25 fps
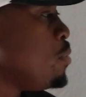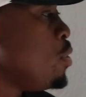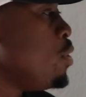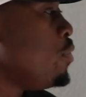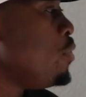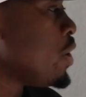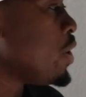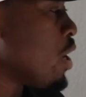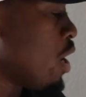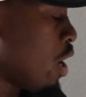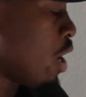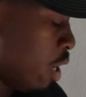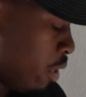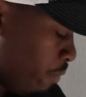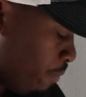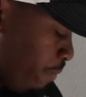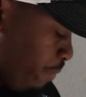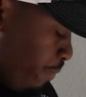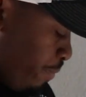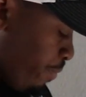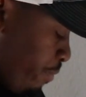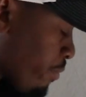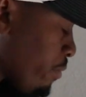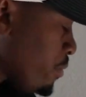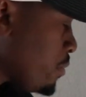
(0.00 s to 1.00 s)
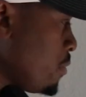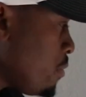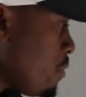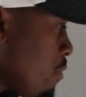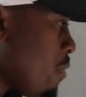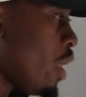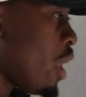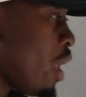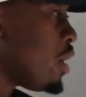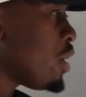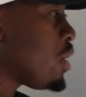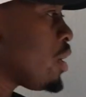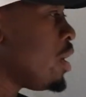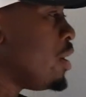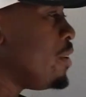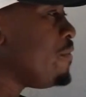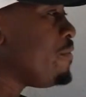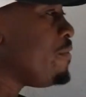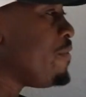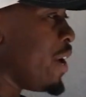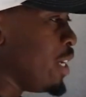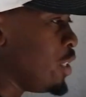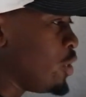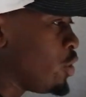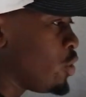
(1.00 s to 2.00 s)
Moving on,
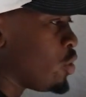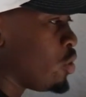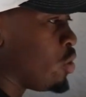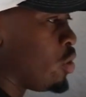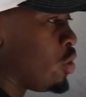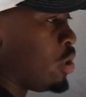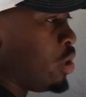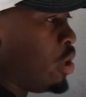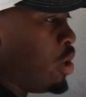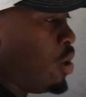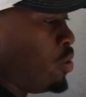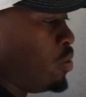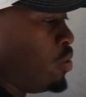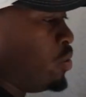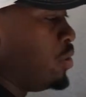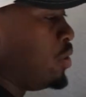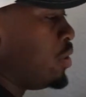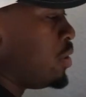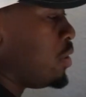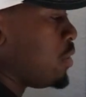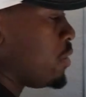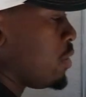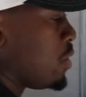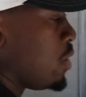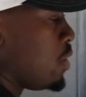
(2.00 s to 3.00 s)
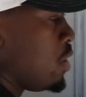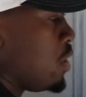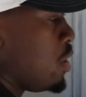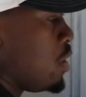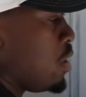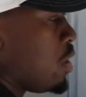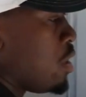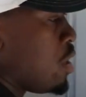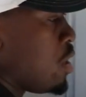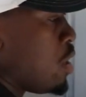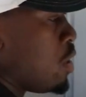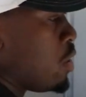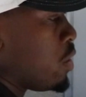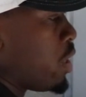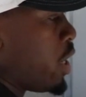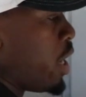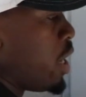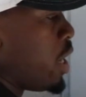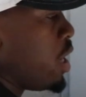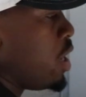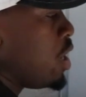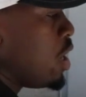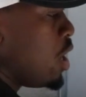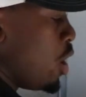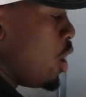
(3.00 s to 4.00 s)
conventional loans,
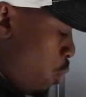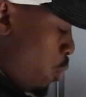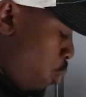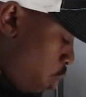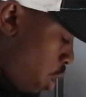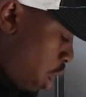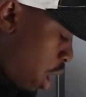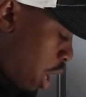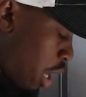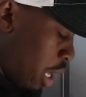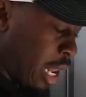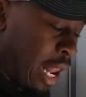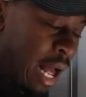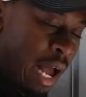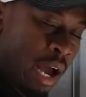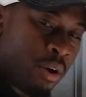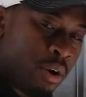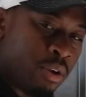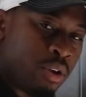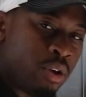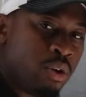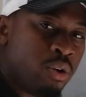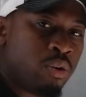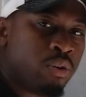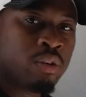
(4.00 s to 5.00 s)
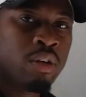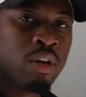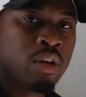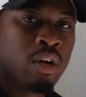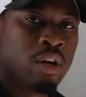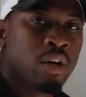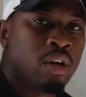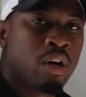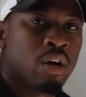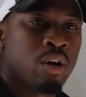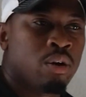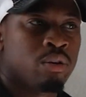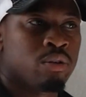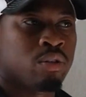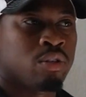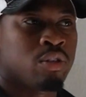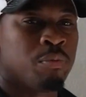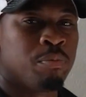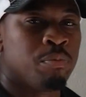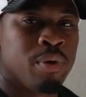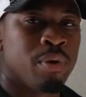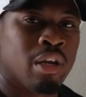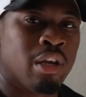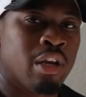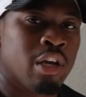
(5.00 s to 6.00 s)
okay, will allow you
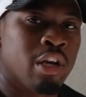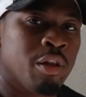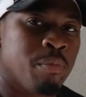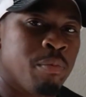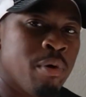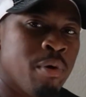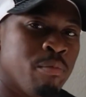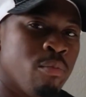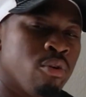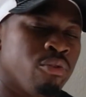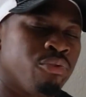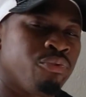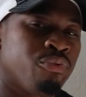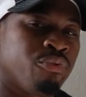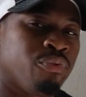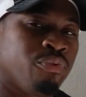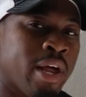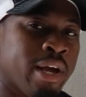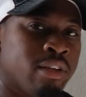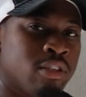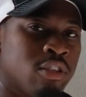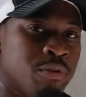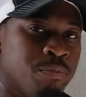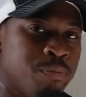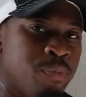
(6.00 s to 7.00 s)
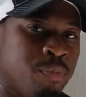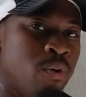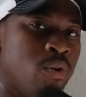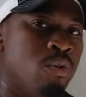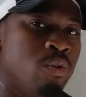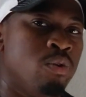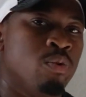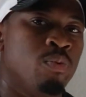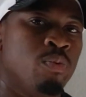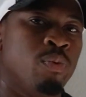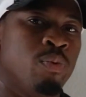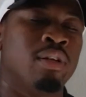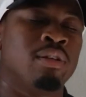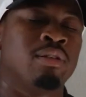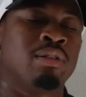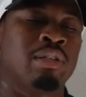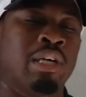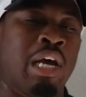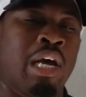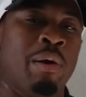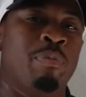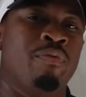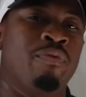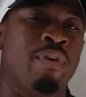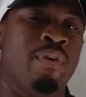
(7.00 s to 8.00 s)
to be a little bit more flexible with the
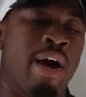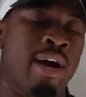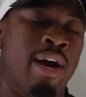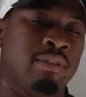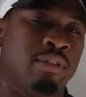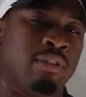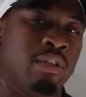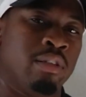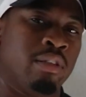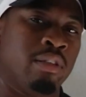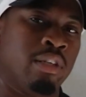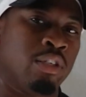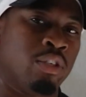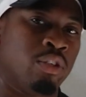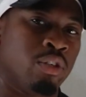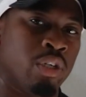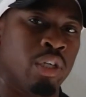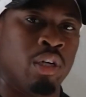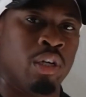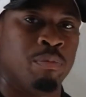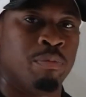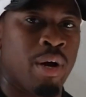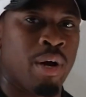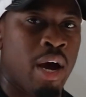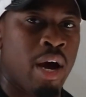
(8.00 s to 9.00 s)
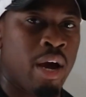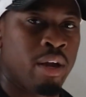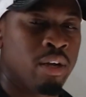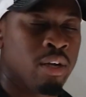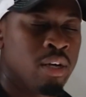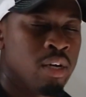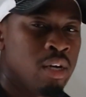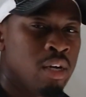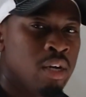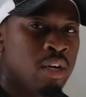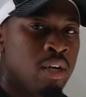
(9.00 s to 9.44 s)
type of asset that you're going to buy.